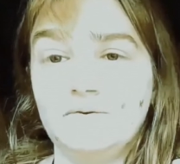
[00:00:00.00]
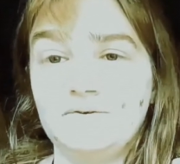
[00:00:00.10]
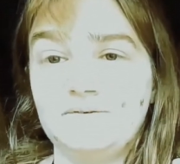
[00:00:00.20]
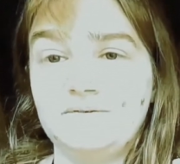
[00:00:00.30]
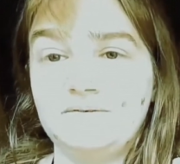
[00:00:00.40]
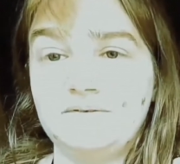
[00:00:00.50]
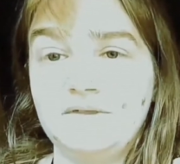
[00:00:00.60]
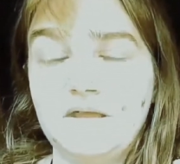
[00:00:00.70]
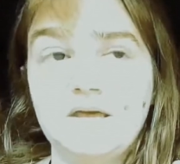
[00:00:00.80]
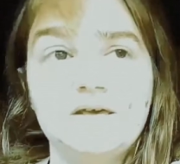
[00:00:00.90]
So,
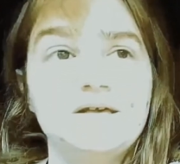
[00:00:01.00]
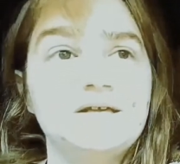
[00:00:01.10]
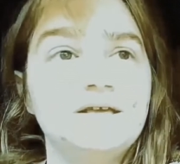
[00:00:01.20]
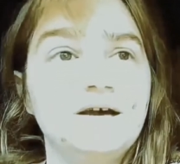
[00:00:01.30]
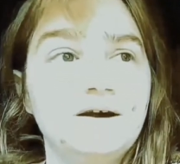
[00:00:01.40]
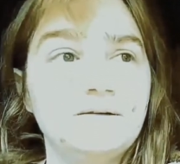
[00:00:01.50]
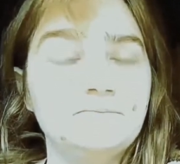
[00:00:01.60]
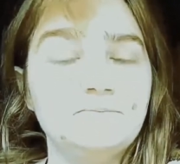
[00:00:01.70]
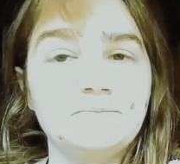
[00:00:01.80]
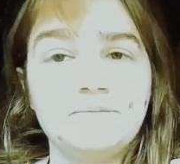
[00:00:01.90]

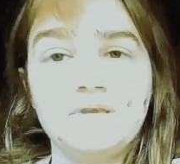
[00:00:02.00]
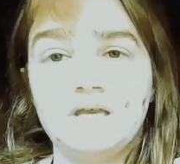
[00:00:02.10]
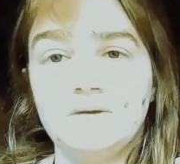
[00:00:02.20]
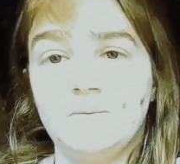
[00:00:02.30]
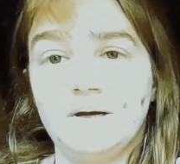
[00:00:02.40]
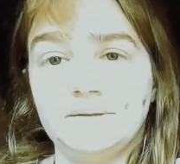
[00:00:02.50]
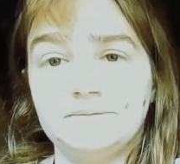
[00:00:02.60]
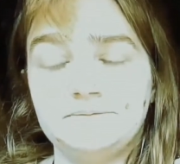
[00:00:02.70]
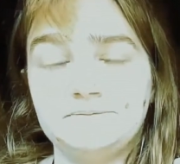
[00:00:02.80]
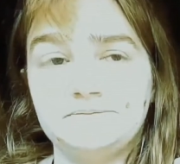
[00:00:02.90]

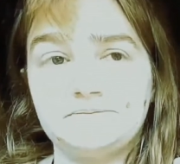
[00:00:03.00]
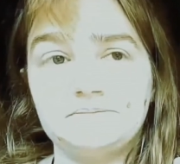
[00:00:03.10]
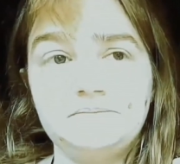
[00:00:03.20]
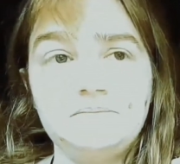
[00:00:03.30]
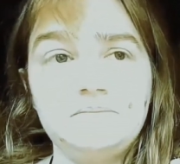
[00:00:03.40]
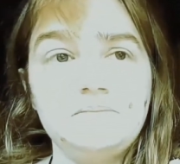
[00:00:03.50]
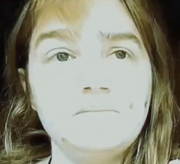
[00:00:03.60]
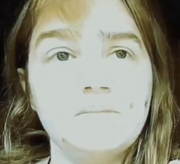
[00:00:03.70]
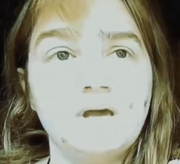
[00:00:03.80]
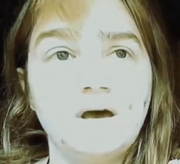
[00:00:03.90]
anyway,
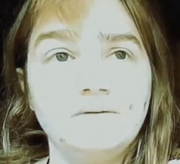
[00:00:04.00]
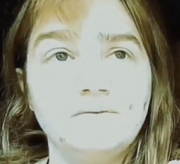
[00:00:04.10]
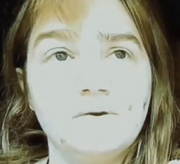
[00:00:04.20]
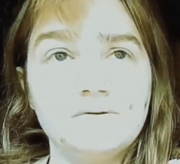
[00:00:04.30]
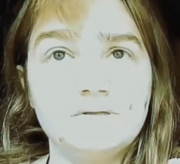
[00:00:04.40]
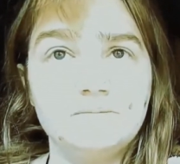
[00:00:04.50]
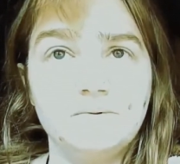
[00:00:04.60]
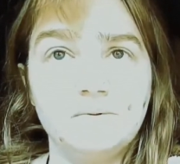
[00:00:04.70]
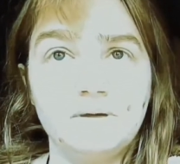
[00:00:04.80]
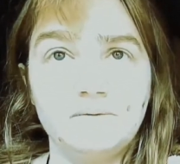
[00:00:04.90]
I've
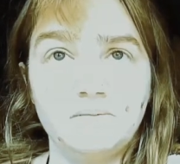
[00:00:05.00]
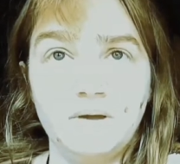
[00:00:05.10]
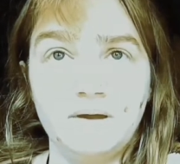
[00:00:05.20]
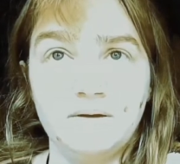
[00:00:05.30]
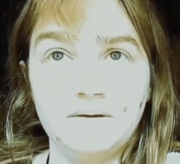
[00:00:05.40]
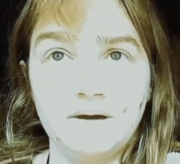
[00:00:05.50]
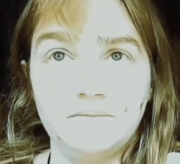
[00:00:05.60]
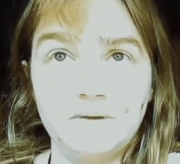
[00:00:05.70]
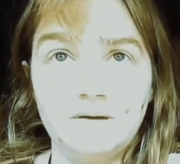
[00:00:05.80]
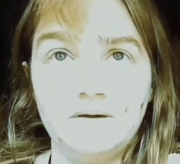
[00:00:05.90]
got to the point
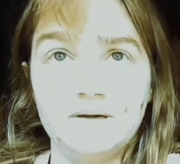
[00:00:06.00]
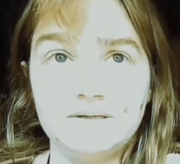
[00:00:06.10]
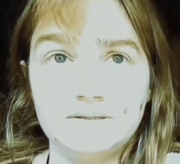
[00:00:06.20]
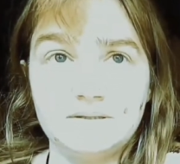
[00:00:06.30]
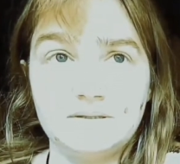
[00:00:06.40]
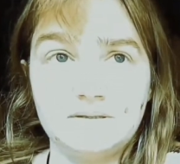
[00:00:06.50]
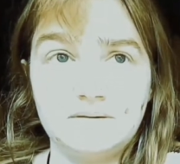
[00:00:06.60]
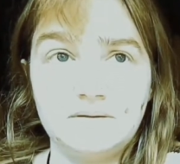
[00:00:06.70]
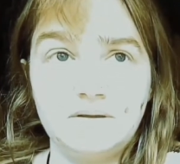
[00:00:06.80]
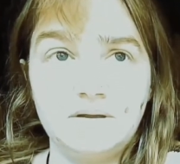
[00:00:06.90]
where I
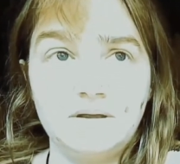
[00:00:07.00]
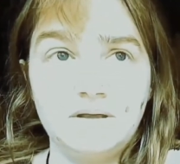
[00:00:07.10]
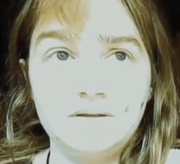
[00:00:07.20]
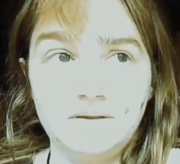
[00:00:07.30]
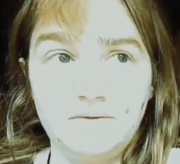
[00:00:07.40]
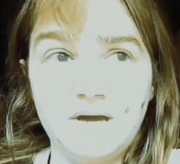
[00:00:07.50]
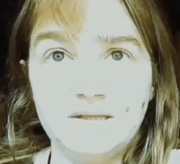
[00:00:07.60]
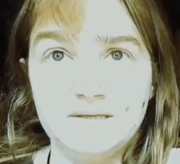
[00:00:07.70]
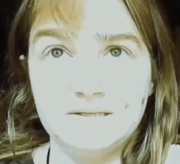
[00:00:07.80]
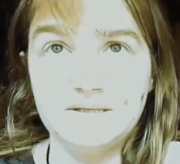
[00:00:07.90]
realize
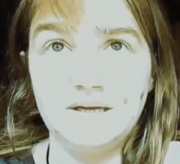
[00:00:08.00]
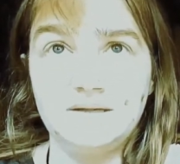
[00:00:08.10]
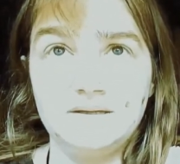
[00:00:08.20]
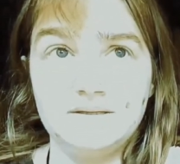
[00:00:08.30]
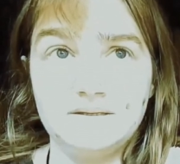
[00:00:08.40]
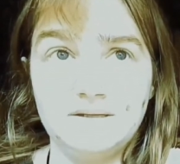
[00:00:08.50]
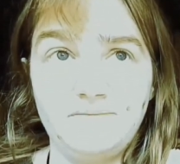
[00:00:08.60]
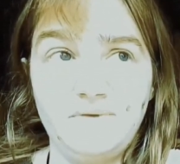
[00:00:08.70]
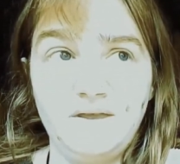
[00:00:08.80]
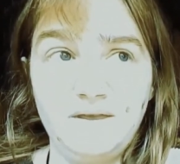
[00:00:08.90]
that, okay, this is
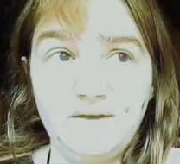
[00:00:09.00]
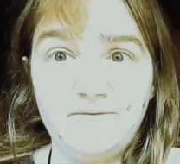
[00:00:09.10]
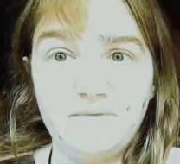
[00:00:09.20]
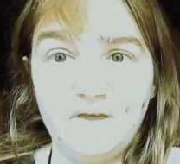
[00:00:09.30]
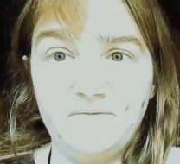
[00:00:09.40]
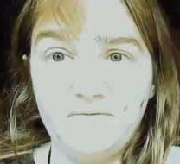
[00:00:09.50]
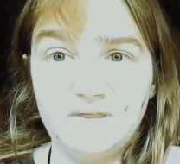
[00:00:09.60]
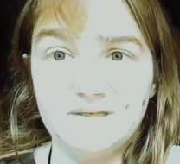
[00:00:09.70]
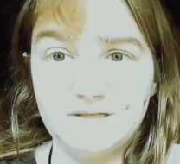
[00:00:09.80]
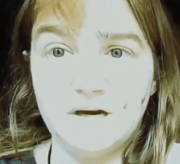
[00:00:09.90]
it. This is,
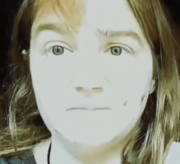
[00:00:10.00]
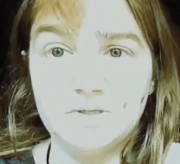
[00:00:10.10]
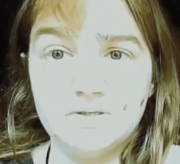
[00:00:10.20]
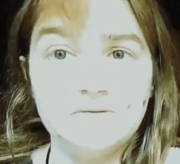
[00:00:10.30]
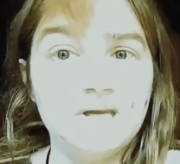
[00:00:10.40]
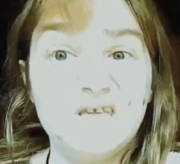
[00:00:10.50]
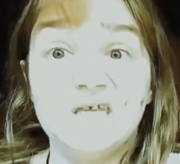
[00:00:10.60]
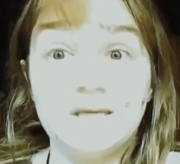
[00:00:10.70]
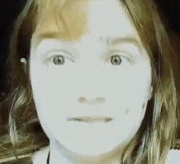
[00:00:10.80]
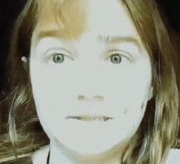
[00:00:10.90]
if the time to
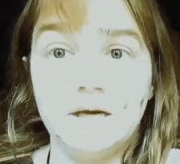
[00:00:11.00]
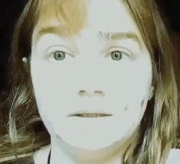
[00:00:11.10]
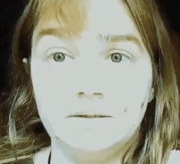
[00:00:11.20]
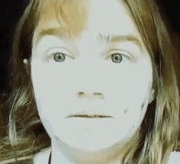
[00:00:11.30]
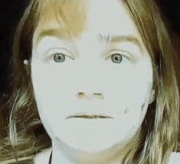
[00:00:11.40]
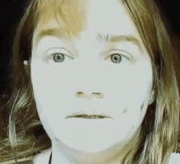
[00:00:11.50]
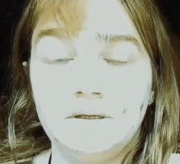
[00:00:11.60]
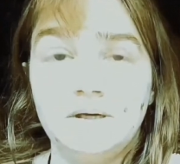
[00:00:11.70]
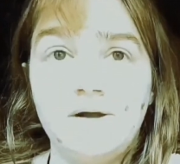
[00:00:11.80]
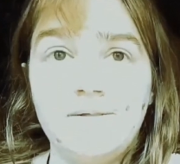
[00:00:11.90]
do anything, it's now.